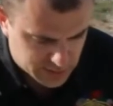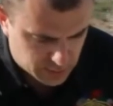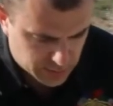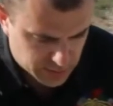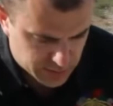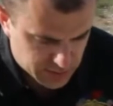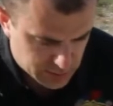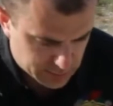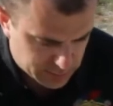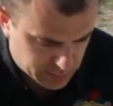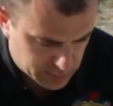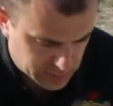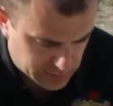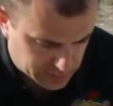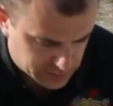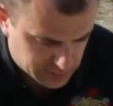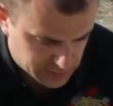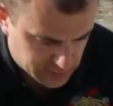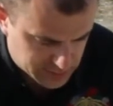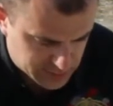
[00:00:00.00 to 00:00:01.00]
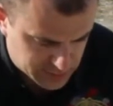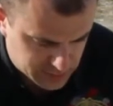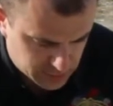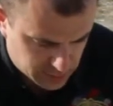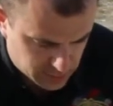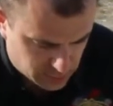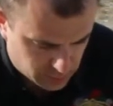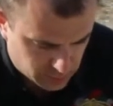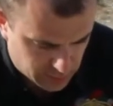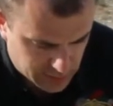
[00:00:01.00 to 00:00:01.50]
We jump them like this
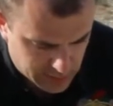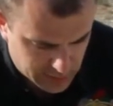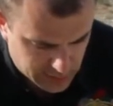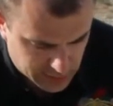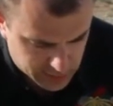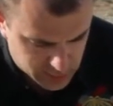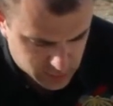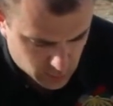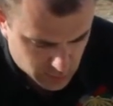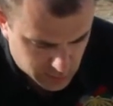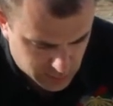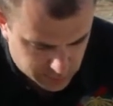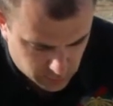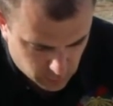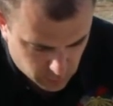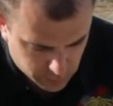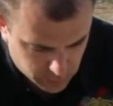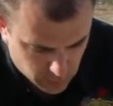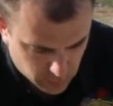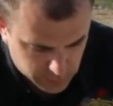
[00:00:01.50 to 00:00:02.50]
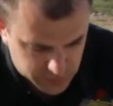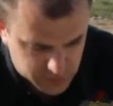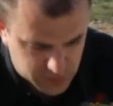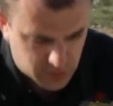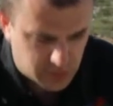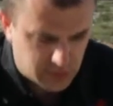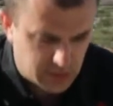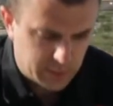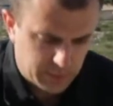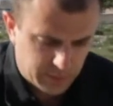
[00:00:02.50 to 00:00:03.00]
to create a 24-volt
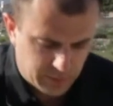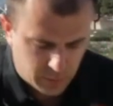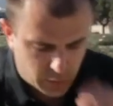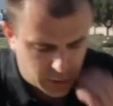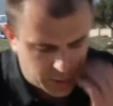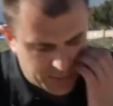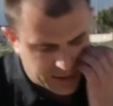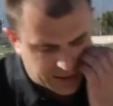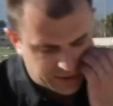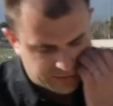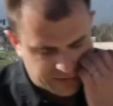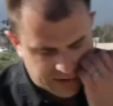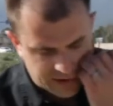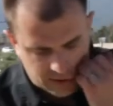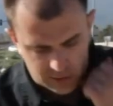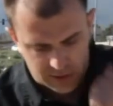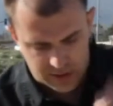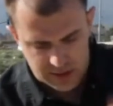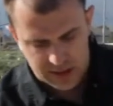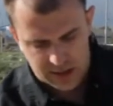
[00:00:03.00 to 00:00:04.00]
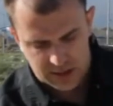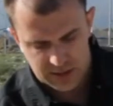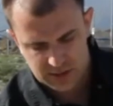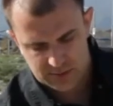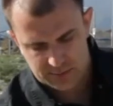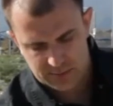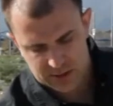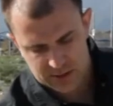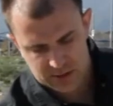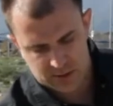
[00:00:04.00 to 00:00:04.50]
circuit. Before you make the final connection,
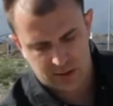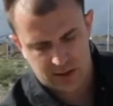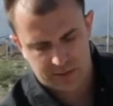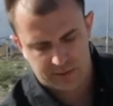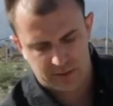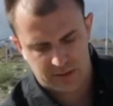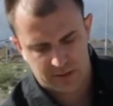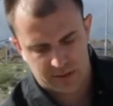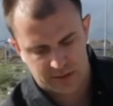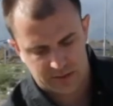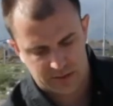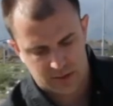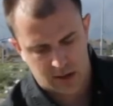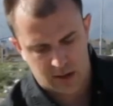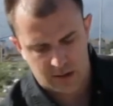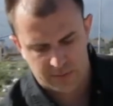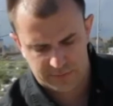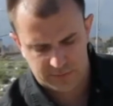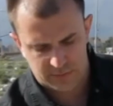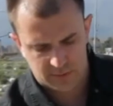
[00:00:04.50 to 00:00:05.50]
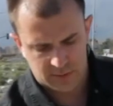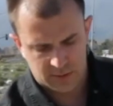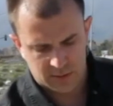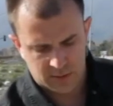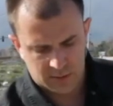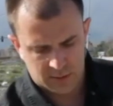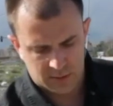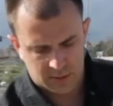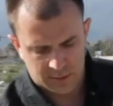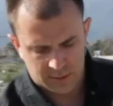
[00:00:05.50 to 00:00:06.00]
make sure everything is off
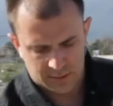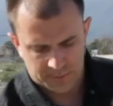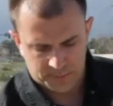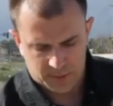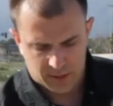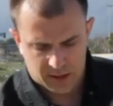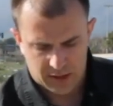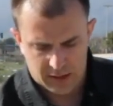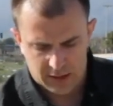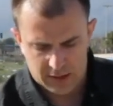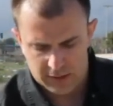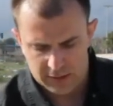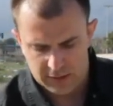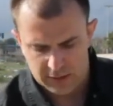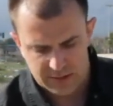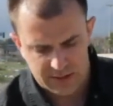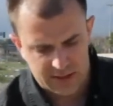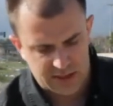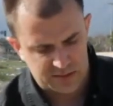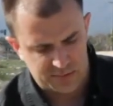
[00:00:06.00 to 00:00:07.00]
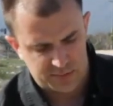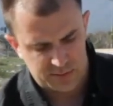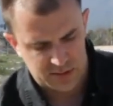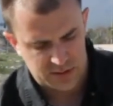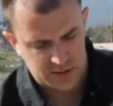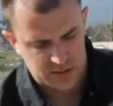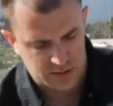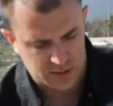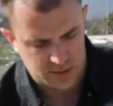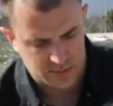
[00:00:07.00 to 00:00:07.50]
and in the test
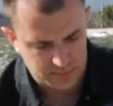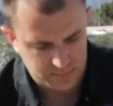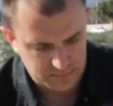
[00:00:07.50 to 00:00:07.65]
position.